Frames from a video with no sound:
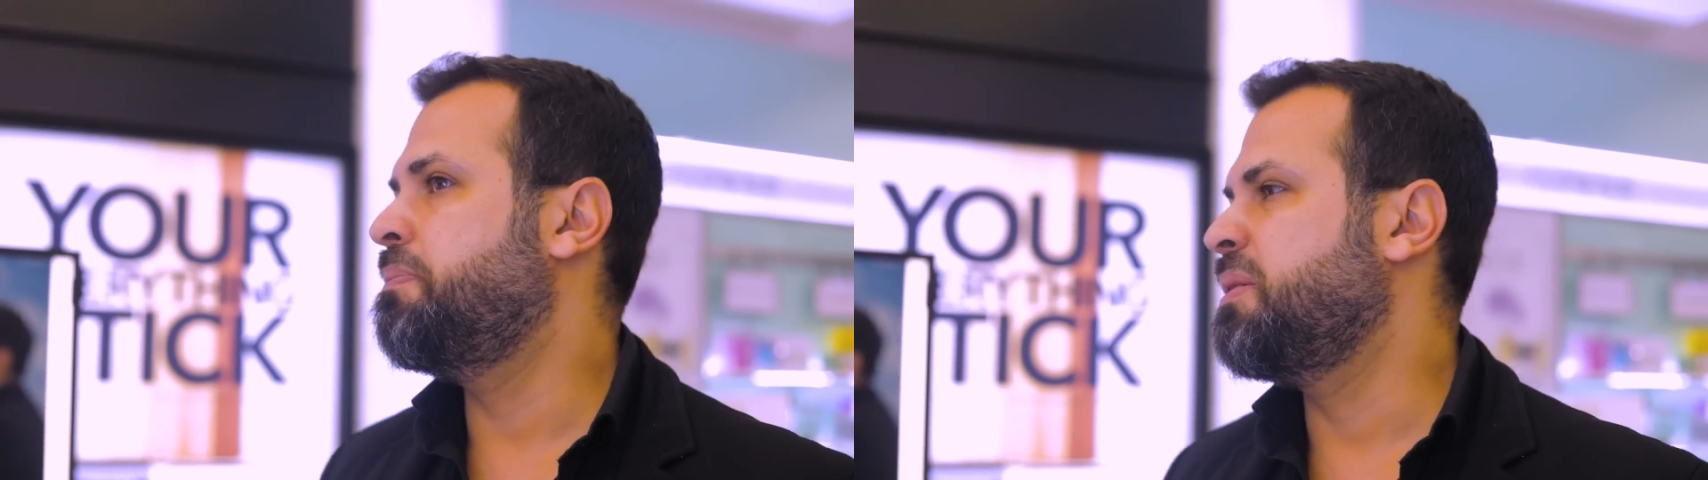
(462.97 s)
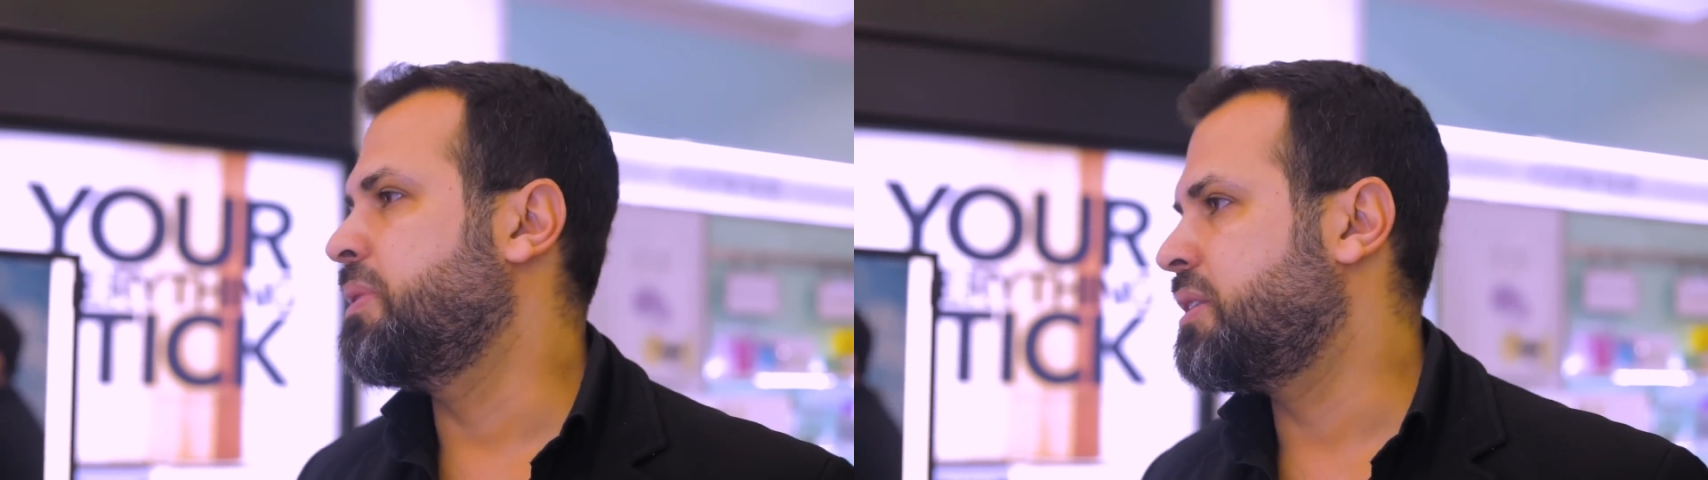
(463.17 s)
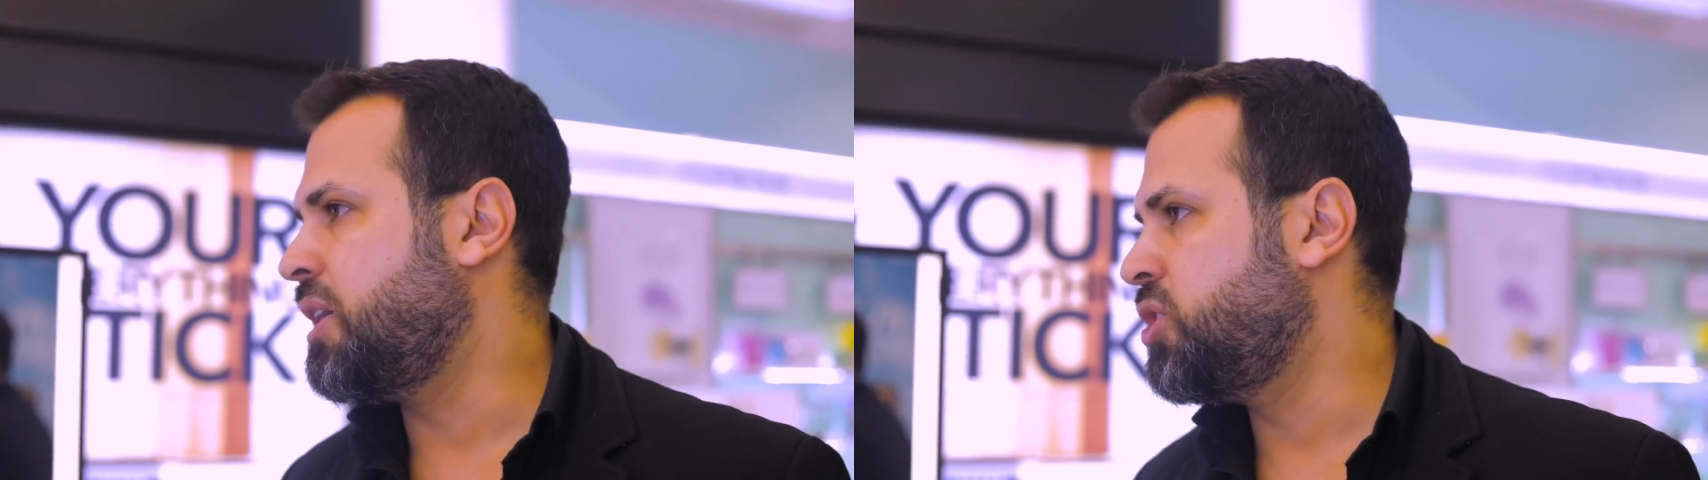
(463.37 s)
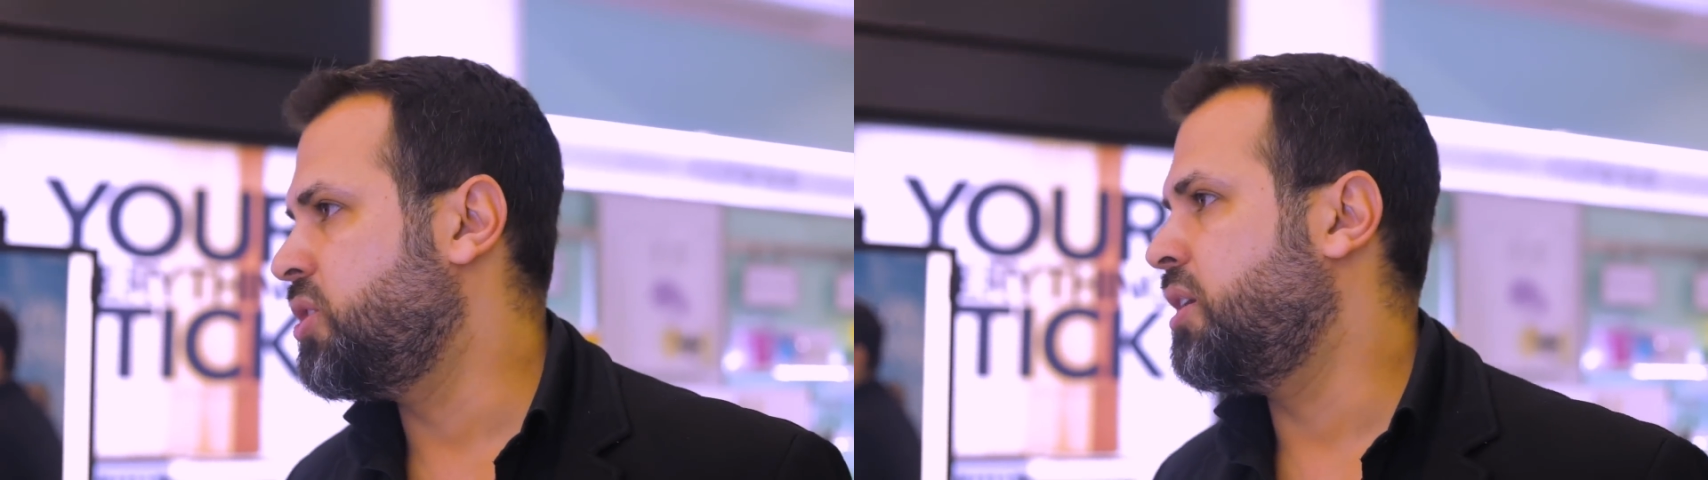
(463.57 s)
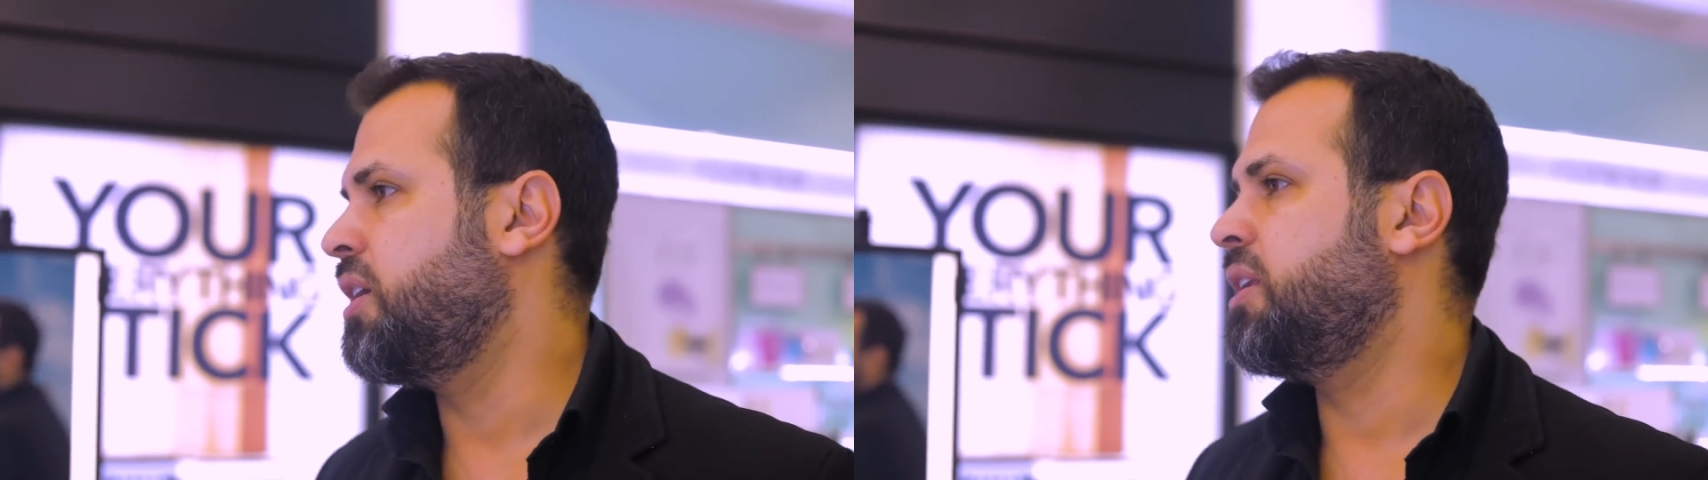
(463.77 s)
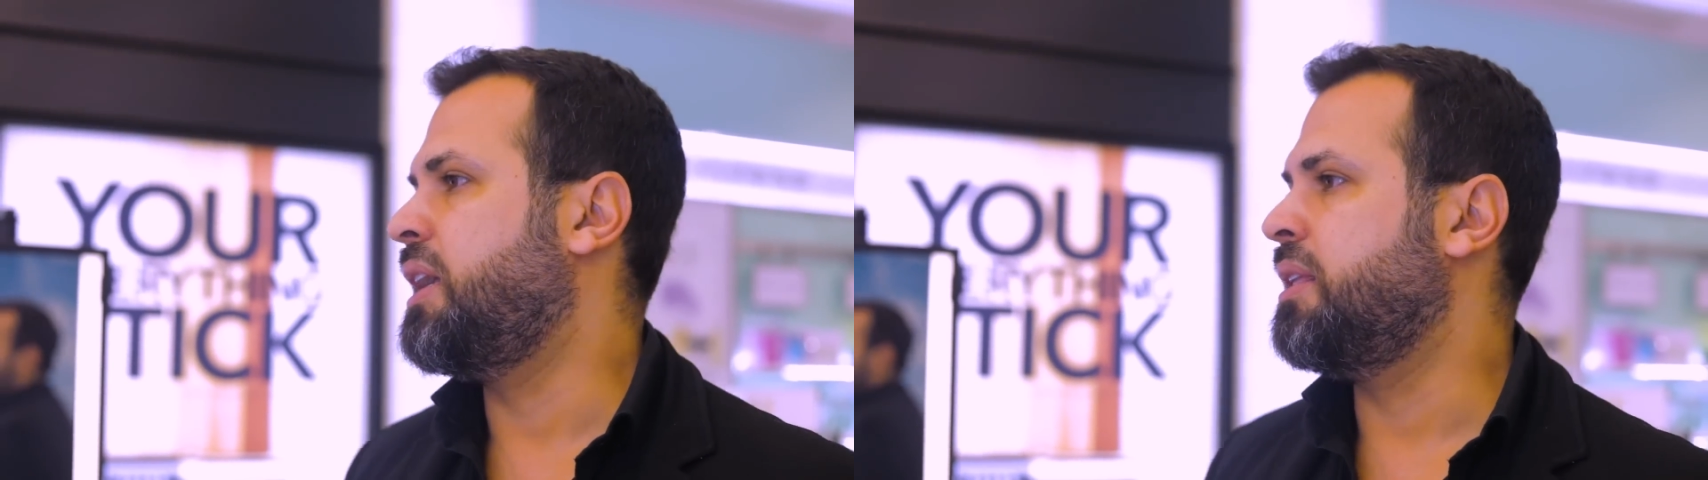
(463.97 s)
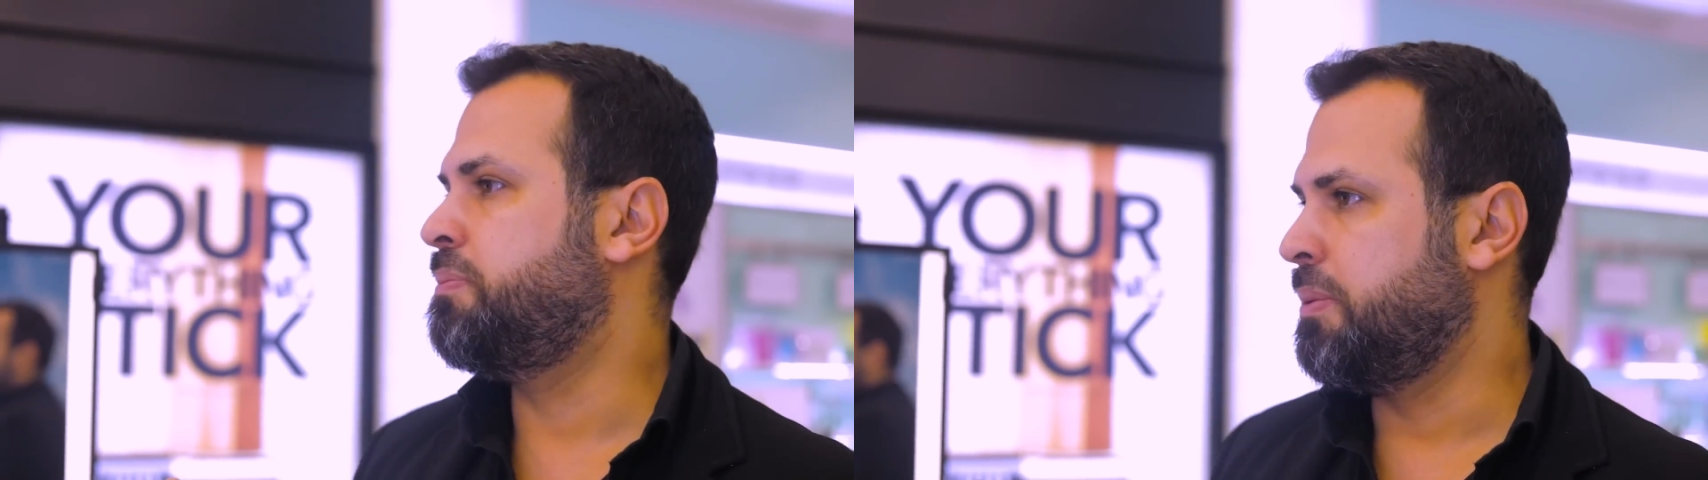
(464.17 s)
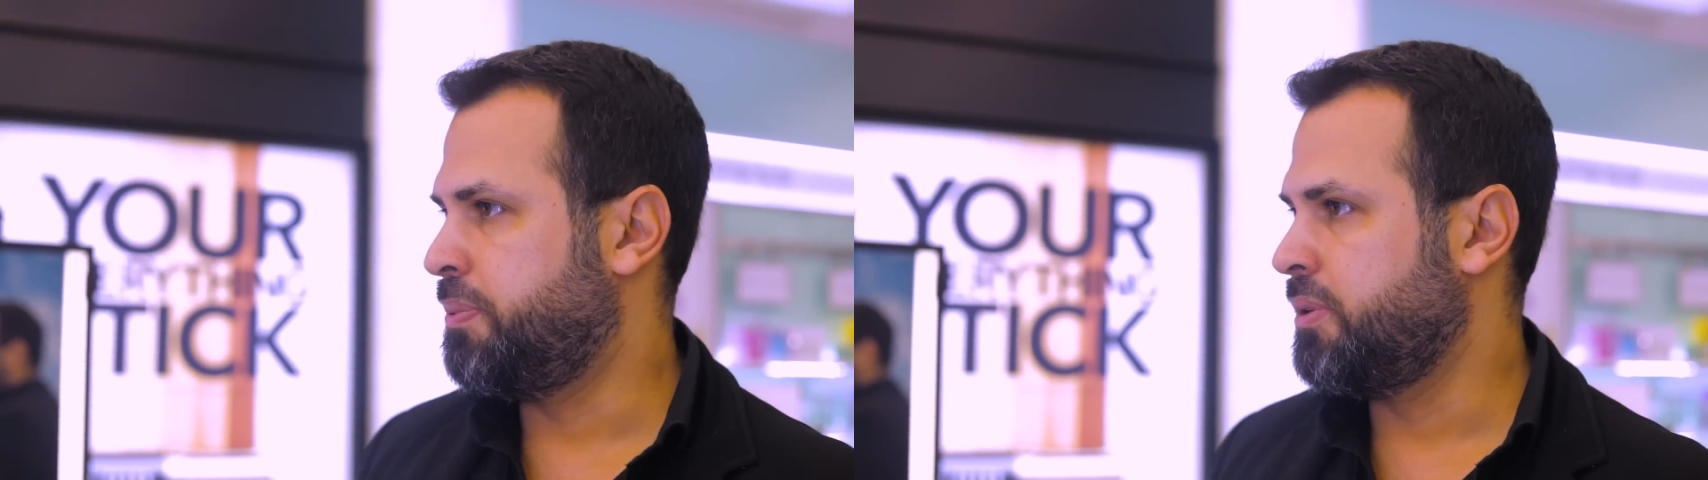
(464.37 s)
pigmentation
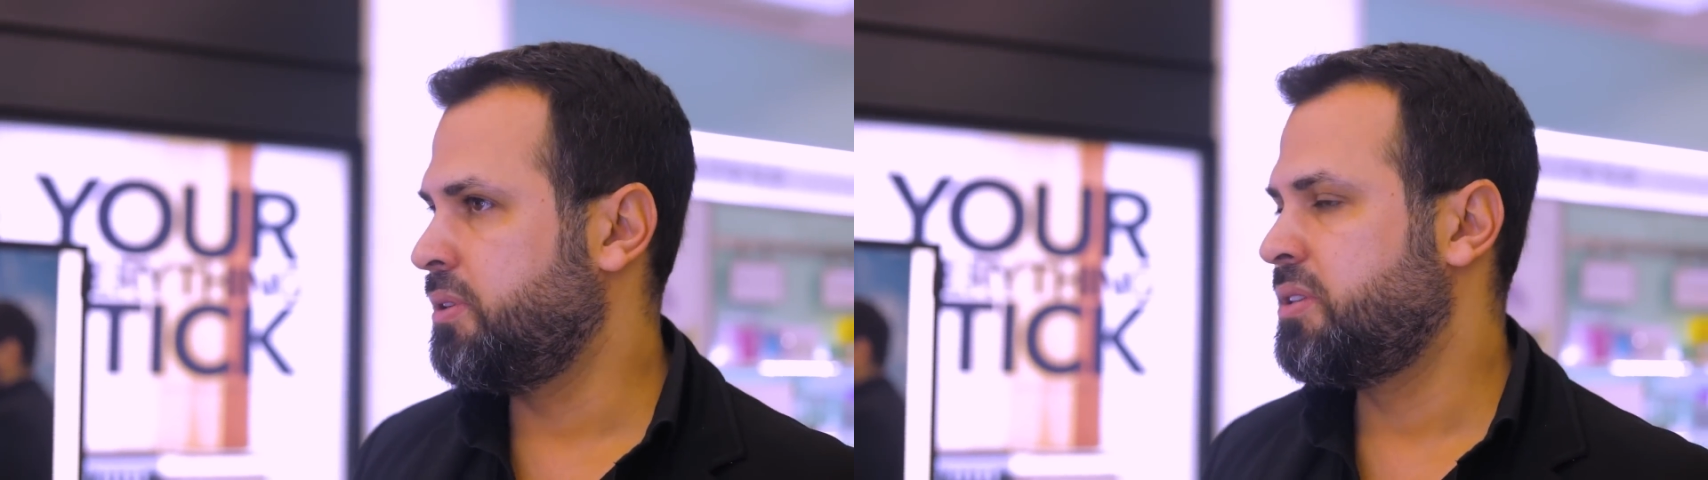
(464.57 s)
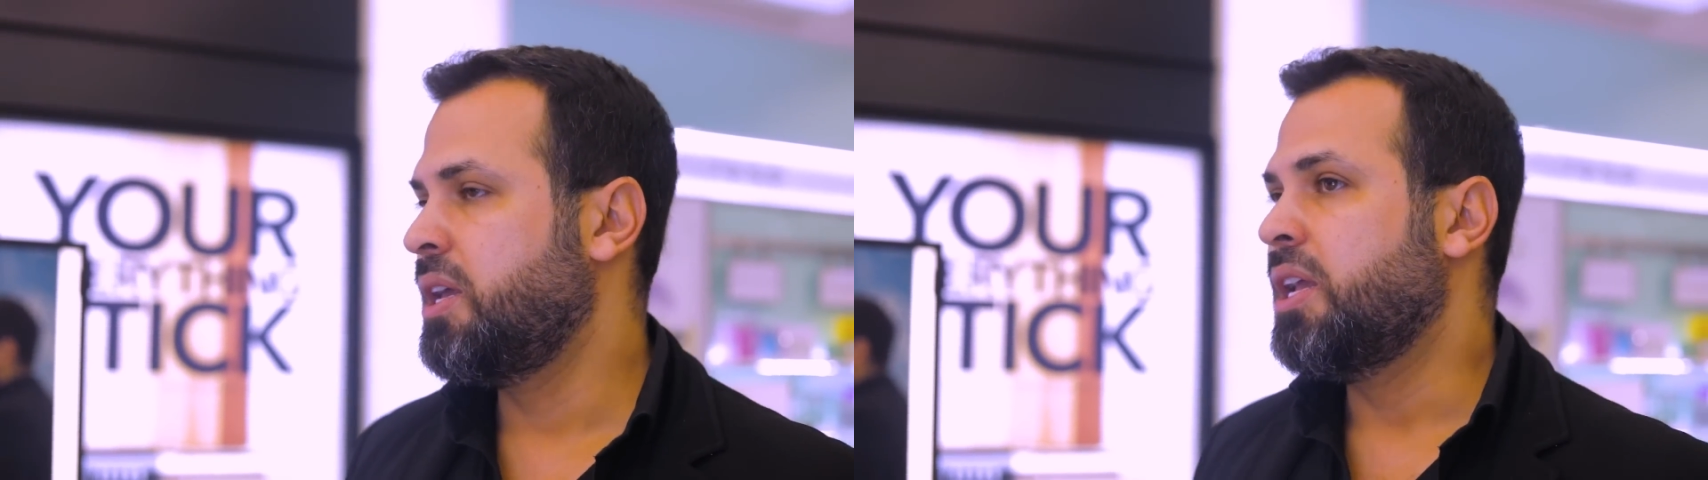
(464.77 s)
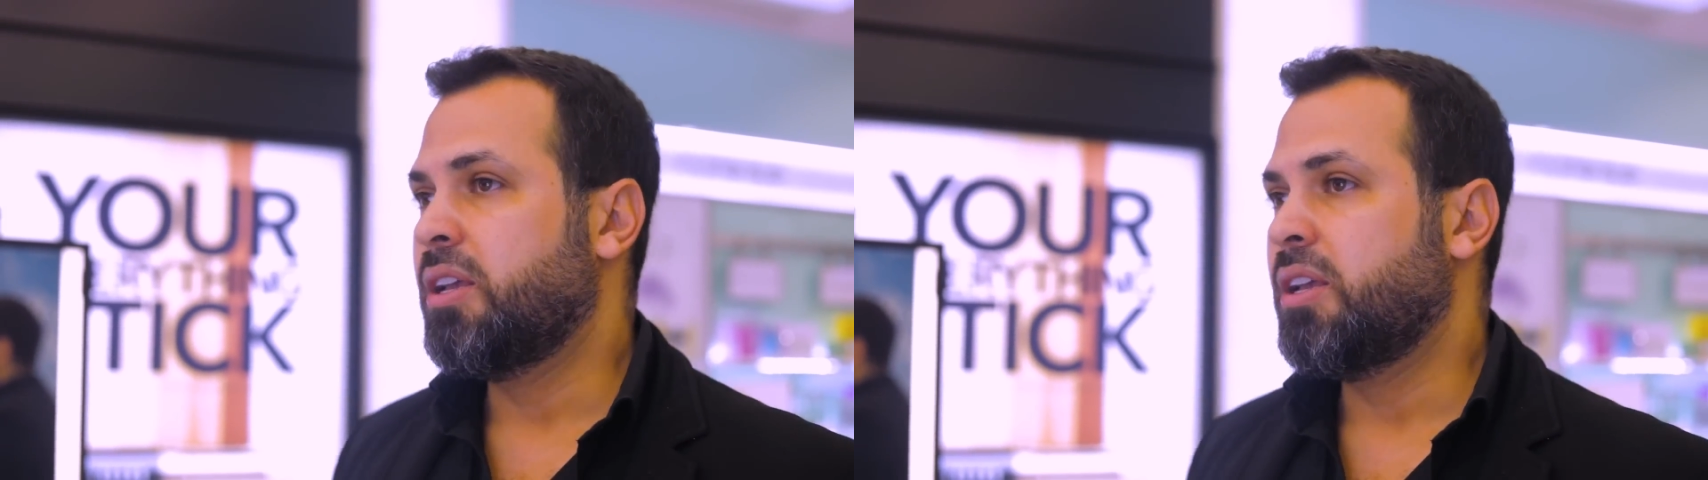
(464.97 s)
and pimples,